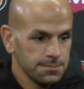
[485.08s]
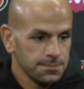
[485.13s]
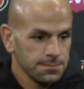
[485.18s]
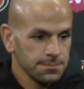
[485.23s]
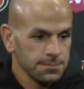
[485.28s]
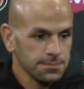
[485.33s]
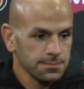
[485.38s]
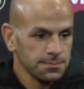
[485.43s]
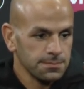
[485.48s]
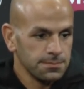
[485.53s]

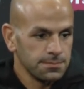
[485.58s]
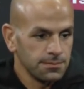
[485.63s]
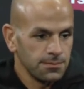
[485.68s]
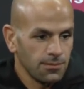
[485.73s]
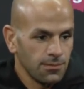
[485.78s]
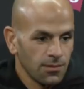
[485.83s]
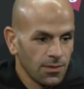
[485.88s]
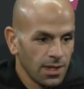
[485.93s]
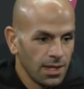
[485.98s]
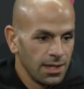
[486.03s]
Manning?
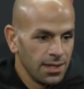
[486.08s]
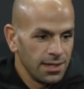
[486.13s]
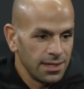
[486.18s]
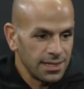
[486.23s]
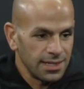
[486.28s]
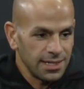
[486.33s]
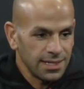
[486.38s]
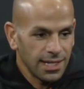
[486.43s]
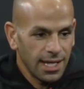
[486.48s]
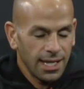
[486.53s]

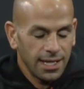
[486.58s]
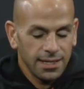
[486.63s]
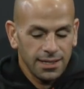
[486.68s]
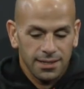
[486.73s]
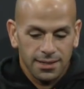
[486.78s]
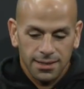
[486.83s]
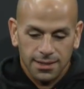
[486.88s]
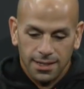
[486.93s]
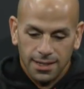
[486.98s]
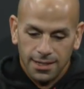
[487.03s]
Eli,
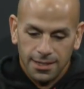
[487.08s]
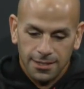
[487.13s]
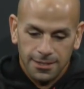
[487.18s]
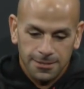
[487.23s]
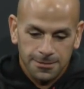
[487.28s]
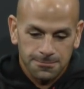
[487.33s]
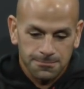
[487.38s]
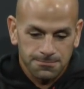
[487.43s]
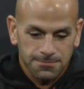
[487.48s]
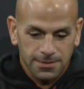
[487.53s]

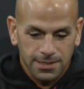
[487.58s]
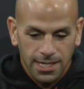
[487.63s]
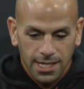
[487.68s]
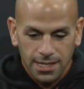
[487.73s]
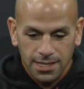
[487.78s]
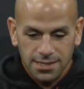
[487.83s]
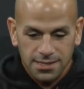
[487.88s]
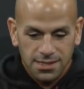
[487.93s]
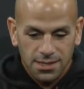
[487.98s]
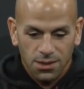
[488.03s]
um, God,
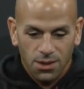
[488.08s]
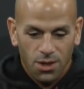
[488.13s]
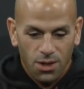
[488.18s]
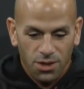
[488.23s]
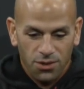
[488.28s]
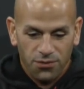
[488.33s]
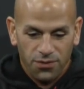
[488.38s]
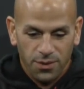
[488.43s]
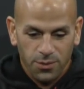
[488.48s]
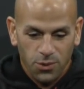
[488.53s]
he's still a
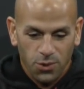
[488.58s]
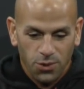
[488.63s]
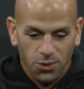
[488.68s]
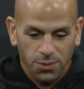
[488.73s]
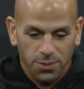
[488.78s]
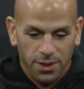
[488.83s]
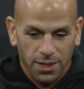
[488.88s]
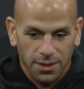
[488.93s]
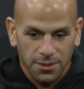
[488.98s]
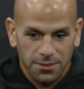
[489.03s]
Hall of Fame
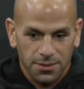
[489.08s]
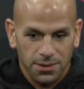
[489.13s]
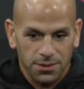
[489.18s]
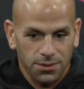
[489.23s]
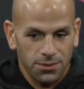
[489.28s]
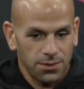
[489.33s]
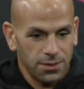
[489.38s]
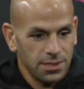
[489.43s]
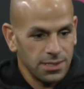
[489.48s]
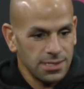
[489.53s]
quarterback. You
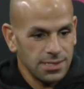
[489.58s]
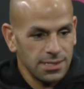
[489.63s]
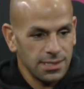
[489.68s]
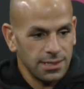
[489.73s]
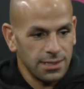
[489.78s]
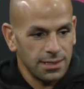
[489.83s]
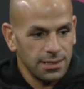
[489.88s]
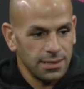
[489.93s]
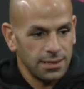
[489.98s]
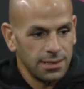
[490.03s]
know, he's
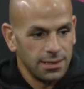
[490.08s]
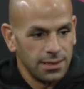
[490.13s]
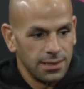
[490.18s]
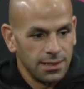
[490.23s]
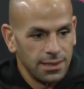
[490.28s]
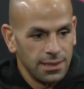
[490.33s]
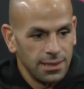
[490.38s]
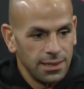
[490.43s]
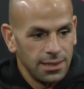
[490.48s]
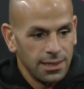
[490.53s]
uh,
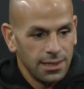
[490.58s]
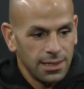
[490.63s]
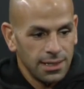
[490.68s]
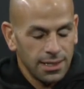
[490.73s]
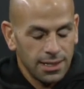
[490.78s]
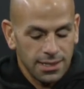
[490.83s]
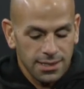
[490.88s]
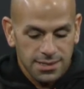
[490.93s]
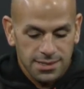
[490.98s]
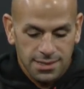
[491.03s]

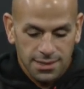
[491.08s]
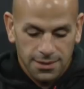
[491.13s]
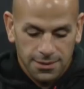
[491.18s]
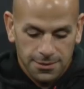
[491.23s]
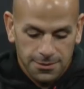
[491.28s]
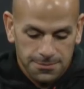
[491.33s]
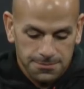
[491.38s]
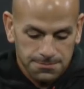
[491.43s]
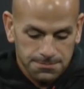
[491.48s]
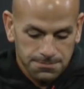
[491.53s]
he's
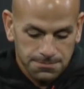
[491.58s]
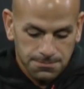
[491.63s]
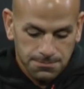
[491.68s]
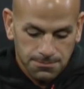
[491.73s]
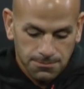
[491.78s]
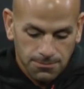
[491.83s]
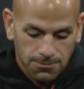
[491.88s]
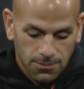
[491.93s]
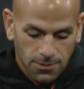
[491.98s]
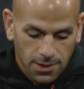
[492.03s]
um,
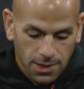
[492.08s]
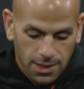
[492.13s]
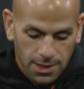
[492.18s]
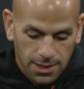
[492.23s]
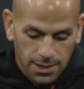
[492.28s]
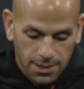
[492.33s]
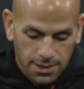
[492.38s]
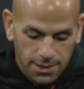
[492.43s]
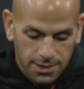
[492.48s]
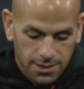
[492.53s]

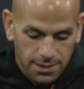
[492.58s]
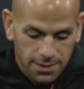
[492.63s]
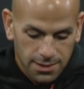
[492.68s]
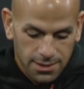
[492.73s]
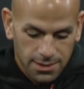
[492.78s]
uh,